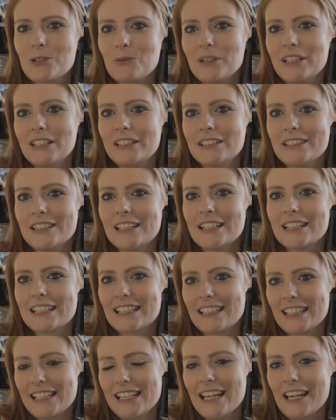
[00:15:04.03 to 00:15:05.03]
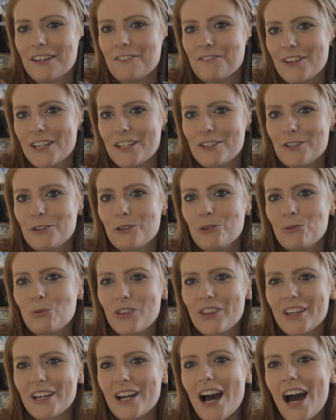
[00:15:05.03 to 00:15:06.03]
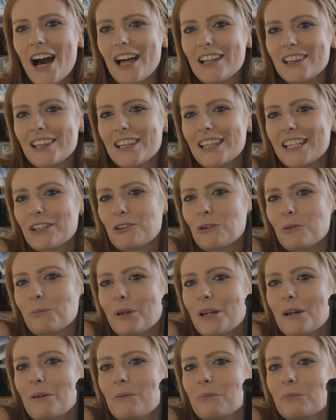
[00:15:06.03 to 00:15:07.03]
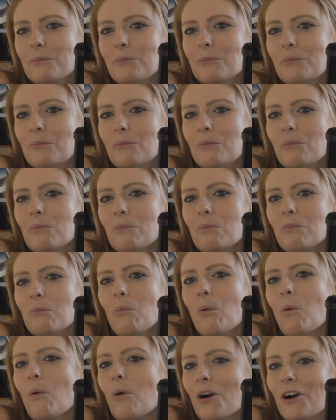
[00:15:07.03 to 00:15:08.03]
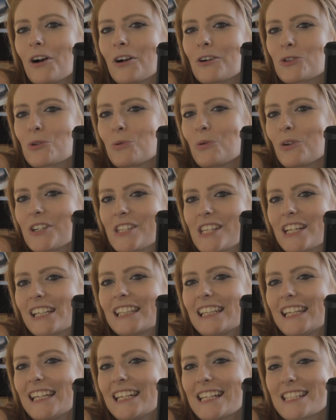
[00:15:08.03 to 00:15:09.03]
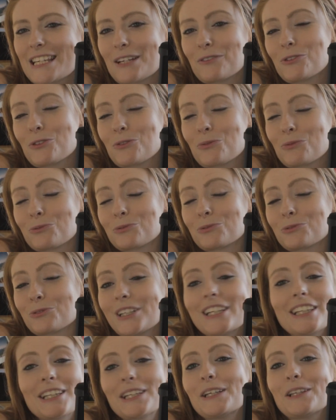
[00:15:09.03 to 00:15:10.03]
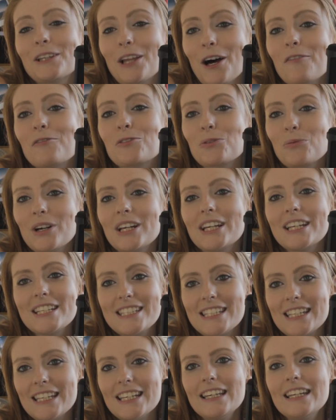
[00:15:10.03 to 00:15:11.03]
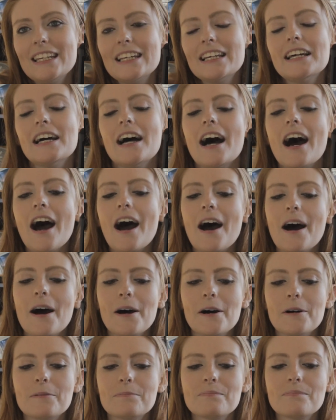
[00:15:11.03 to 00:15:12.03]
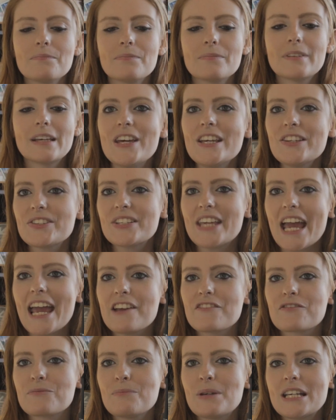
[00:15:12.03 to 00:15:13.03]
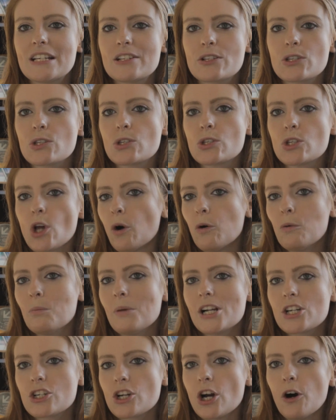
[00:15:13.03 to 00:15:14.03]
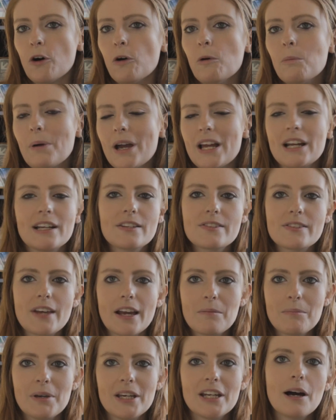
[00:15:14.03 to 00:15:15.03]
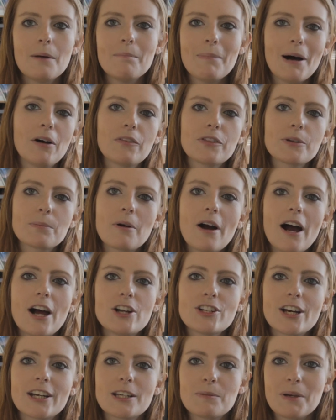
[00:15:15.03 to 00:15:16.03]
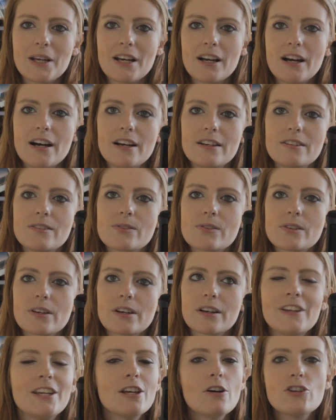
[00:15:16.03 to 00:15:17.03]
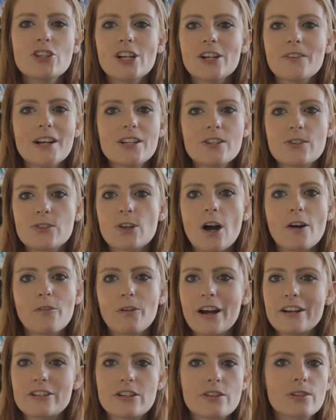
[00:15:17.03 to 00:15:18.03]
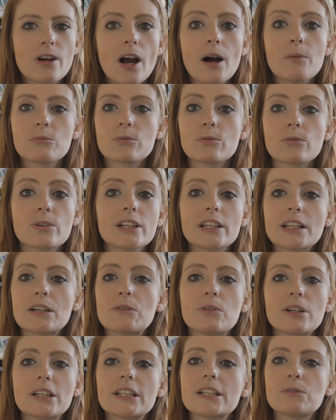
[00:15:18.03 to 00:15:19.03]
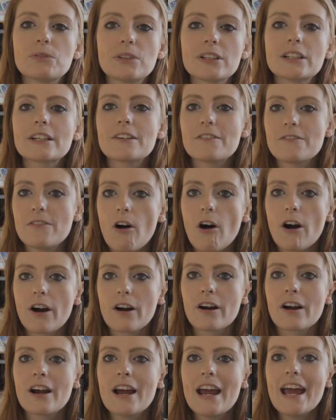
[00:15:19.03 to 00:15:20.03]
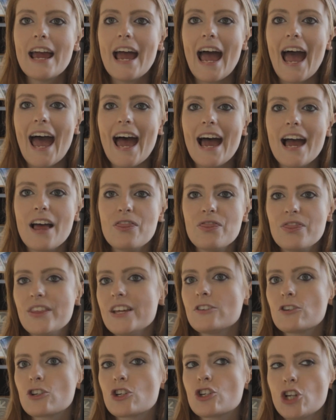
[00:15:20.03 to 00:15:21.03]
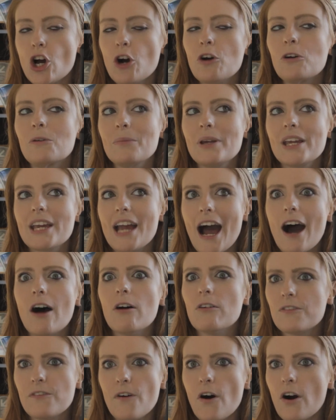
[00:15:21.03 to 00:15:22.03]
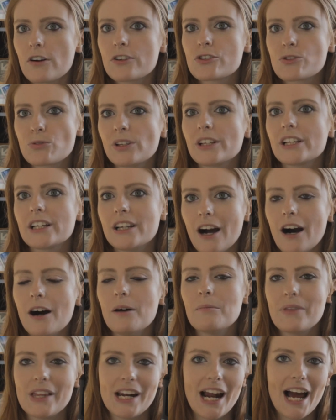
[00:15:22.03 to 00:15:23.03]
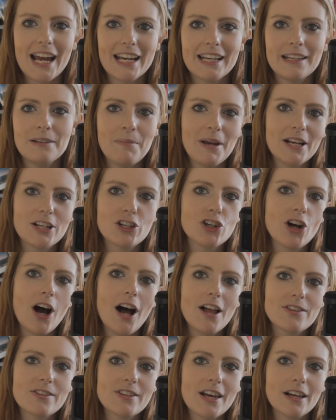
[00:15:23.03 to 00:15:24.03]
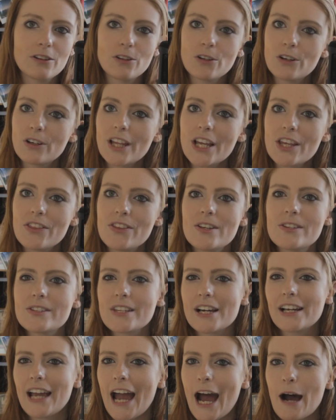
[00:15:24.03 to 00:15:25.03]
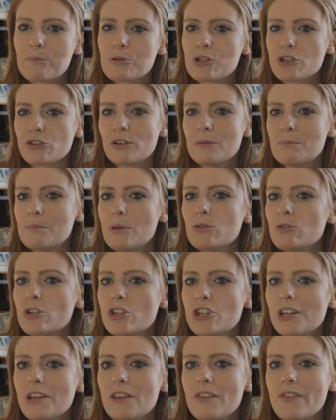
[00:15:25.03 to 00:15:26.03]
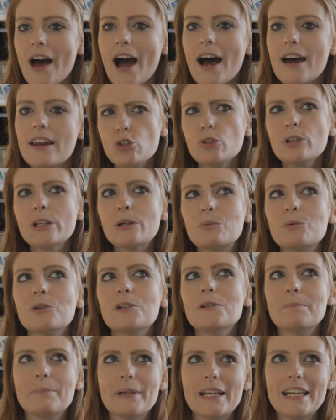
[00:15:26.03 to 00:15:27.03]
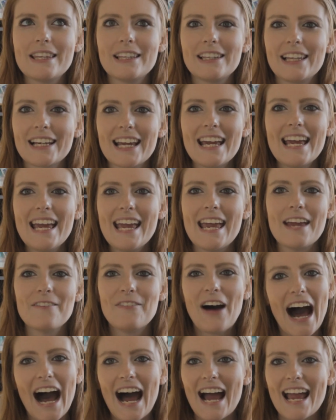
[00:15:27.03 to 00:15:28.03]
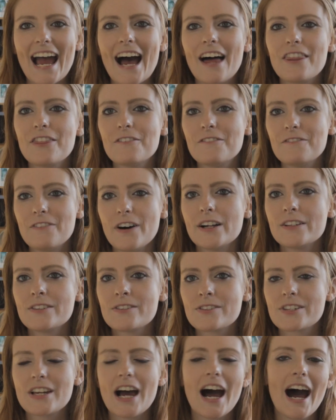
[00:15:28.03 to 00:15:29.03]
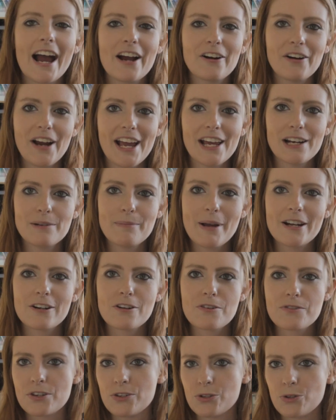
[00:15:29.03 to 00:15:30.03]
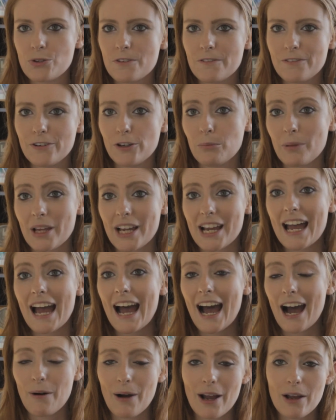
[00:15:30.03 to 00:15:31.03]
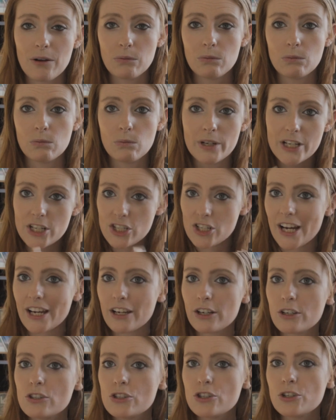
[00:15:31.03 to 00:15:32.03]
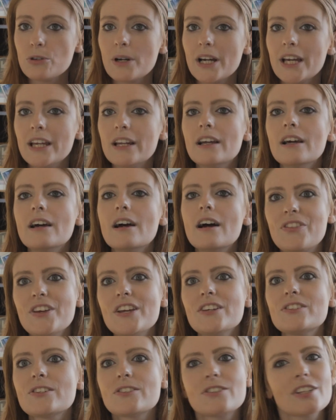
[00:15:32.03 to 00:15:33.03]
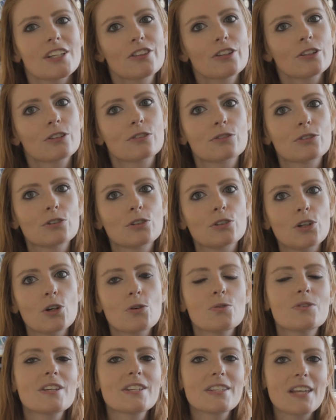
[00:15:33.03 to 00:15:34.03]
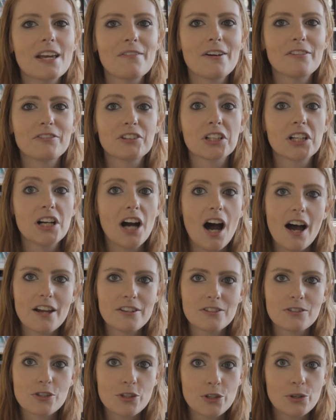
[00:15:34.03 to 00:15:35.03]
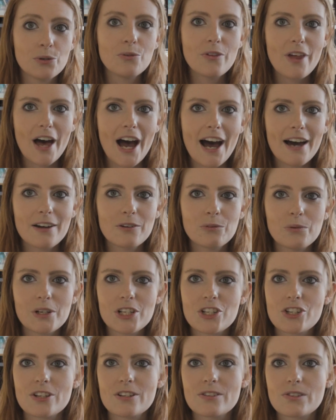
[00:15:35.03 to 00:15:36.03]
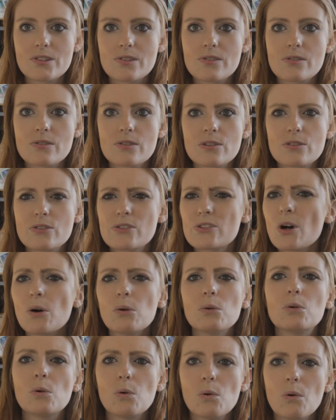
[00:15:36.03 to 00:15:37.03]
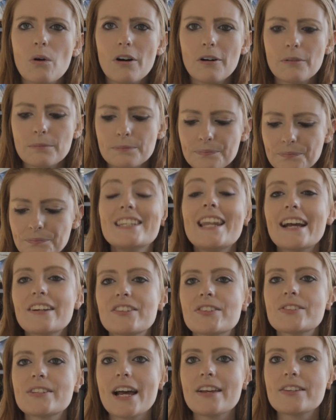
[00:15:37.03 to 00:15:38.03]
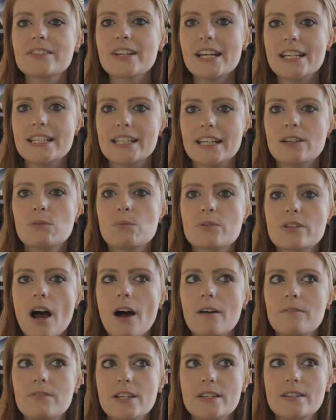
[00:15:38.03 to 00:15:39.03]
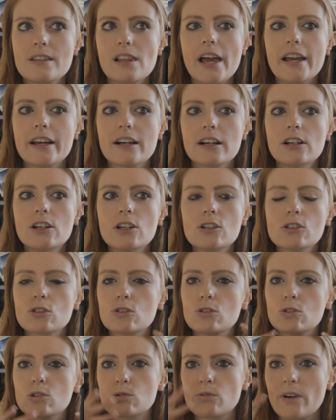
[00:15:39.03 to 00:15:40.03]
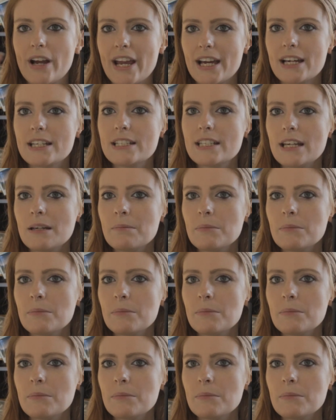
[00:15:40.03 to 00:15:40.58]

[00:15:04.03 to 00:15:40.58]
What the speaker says: between Kling and Vidu, with like a little bit more towards Kling because I just really loved what it did. This gave me so much hope and excitement about the project because video generation software has just come really, really, really far. And this showed me how far it's really come, that I can make shots that look like this, that capture emotion, that truly would be that like if I had the funds to hire animators and do the film like how I wish I could do it, this is like the closest I've ever gotten to that, which is so cool. The next test I did was of these like grand